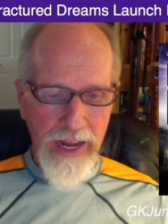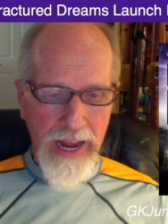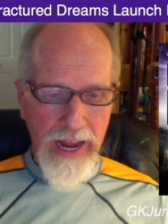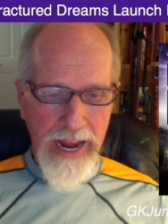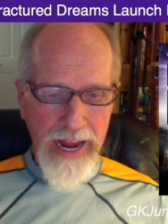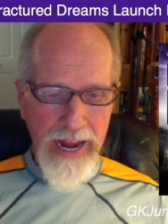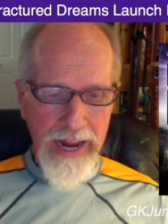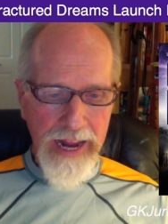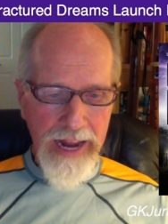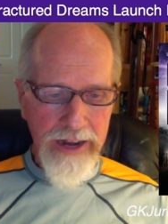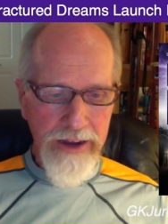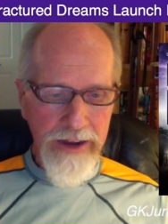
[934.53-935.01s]

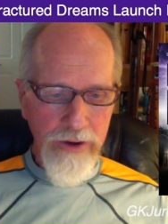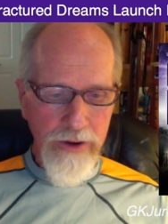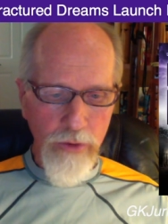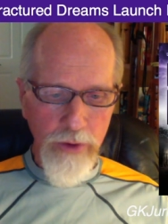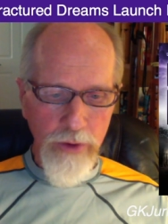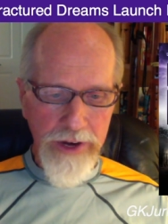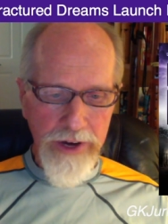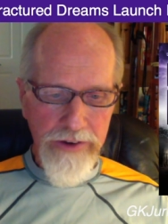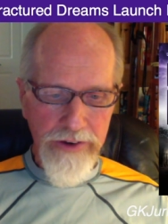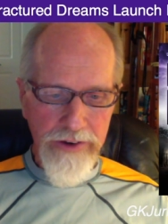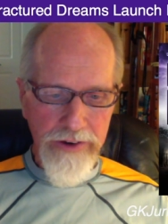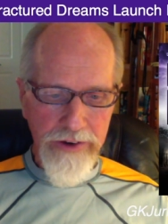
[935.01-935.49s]
and
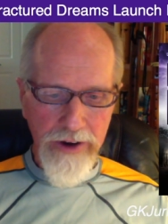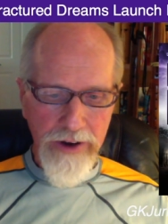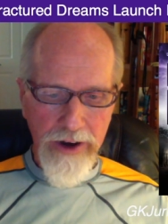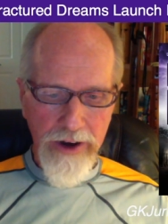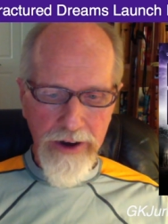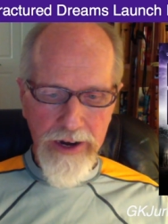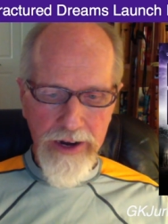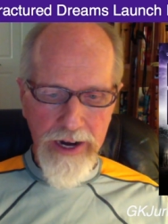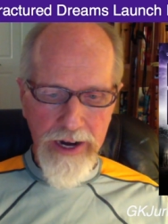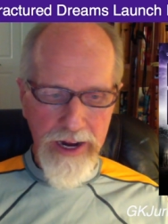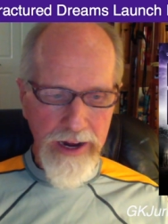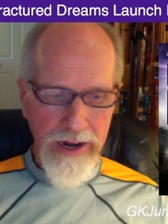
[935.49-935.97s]
which
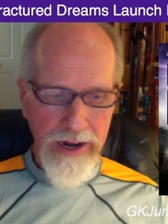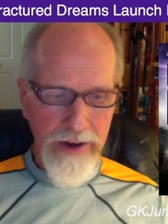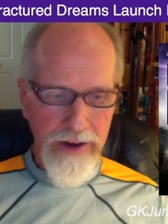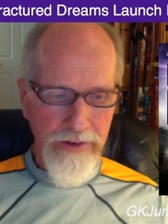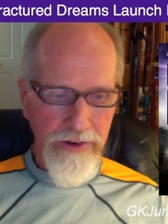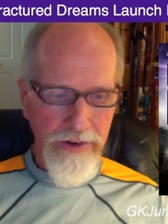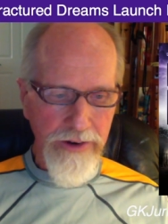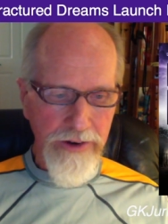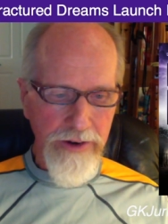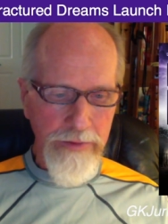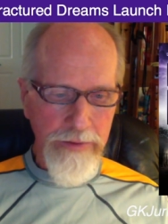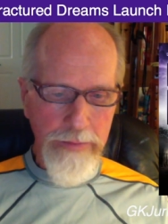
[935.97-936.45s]
are
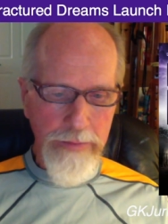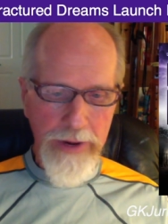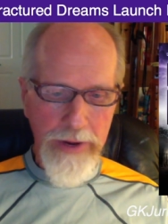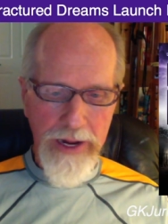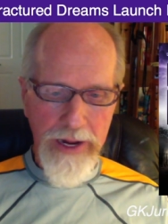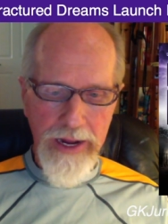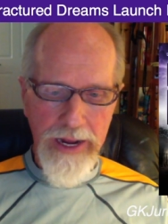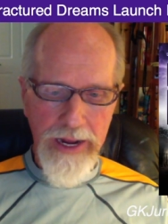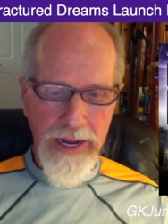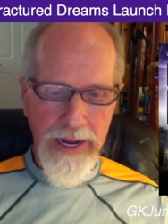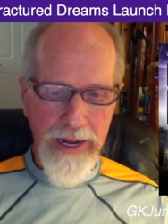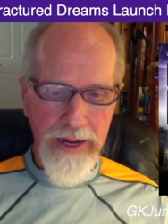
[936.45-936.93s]
conjured
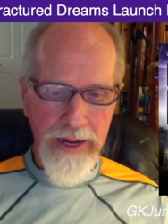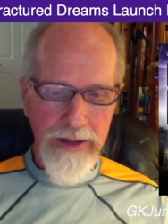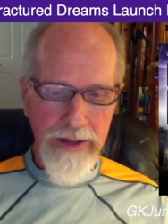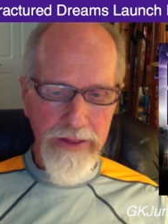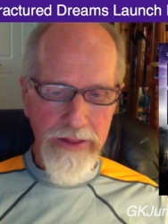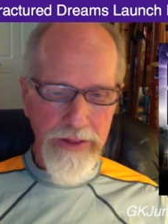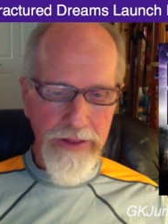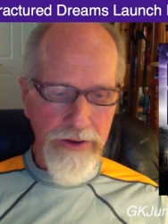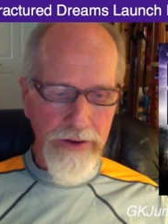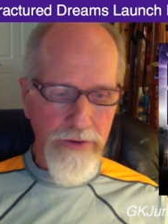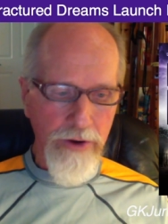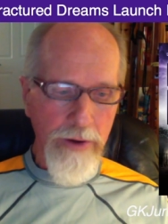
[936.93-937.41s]
by
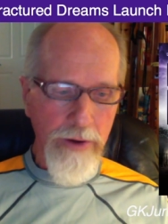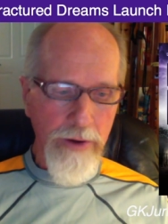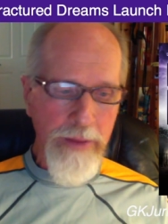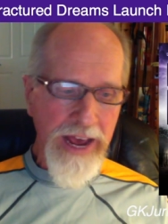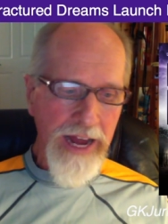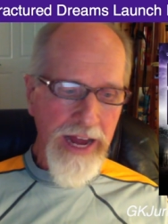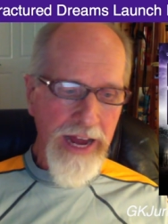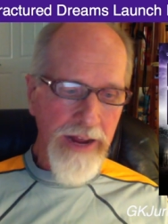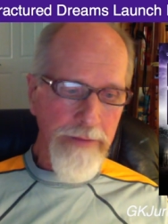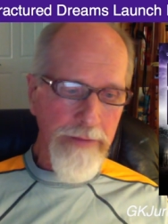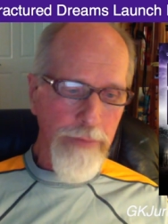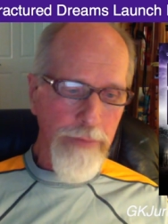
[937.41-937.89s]
the
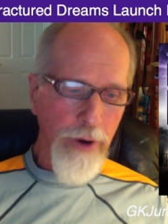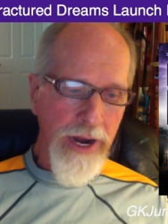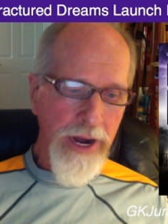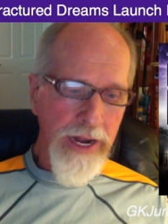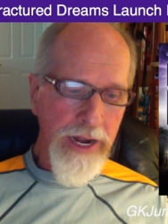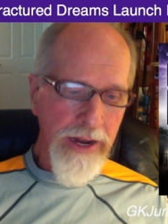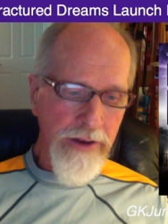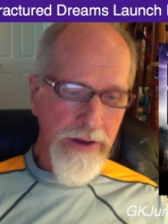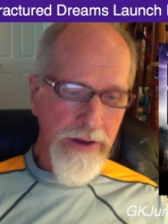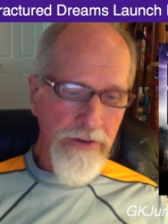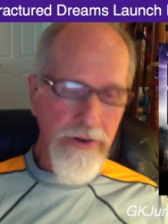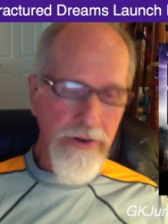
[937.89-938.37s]
traumatic
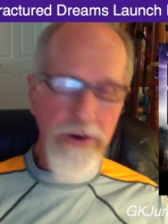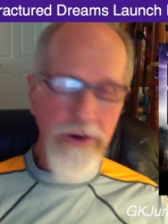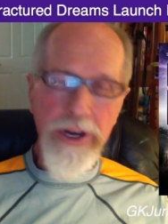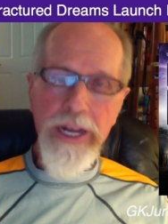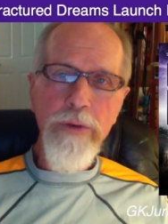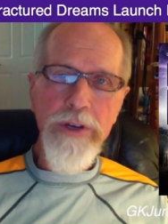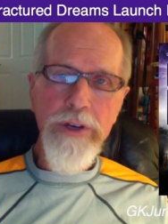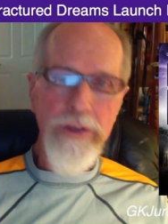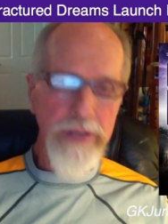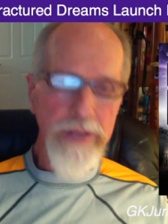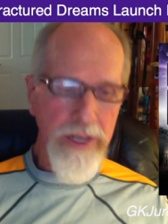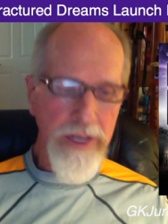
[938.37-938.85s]
brain injury
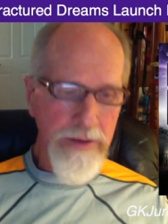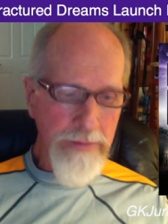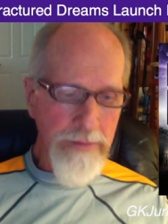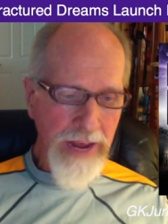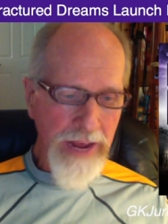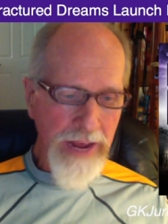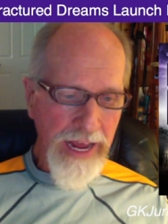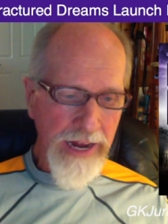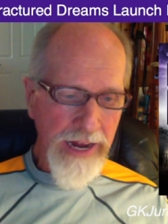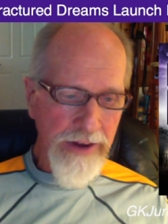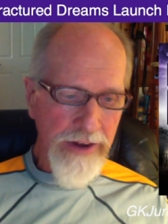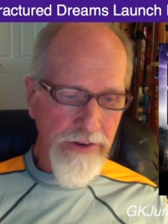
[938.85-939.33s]
he
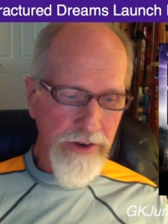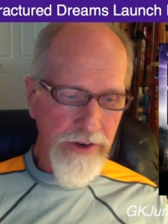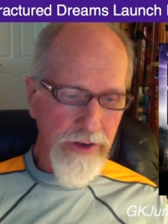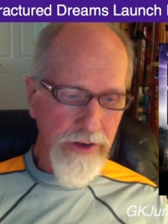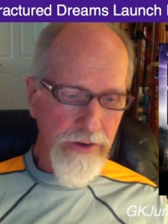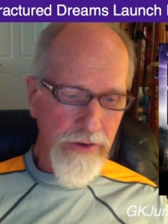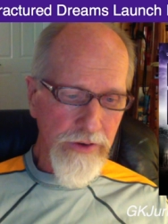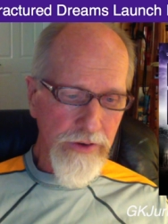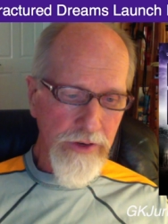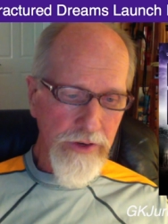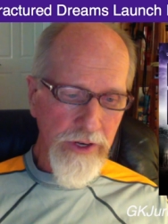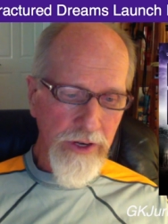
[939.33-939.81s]

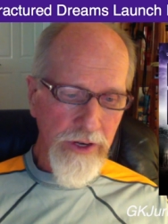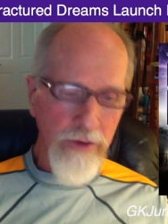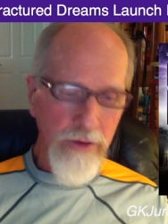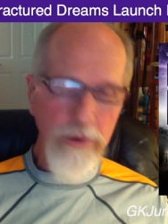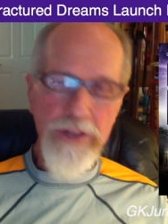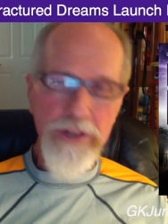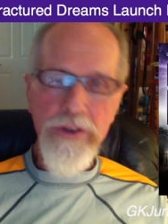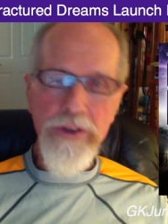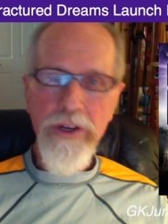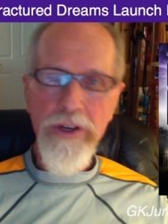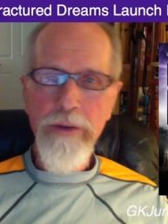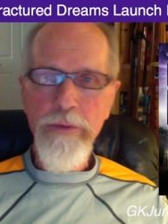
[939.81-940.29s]
manages
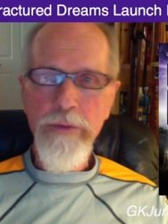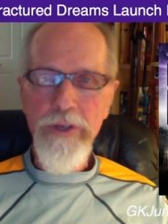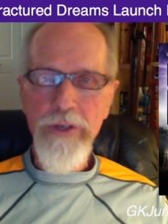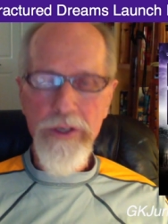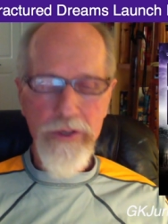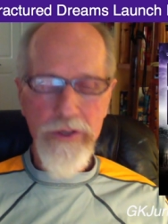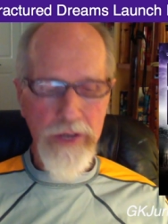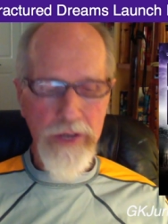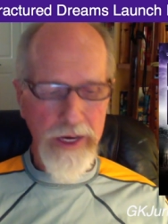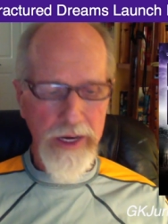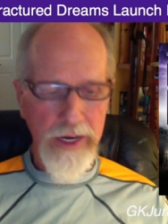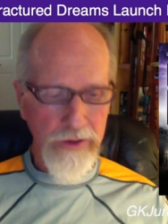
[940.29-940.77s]
with some
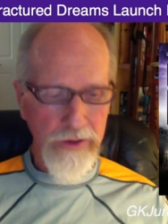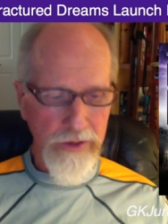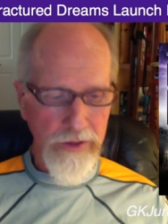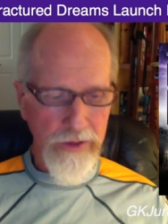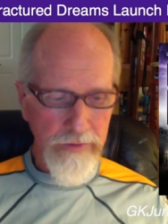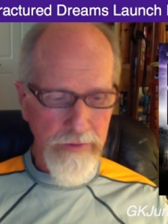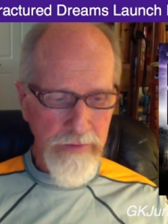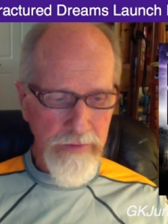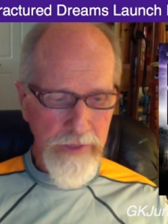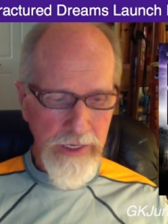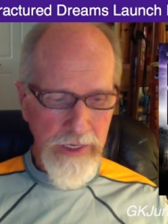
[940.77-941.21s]
success.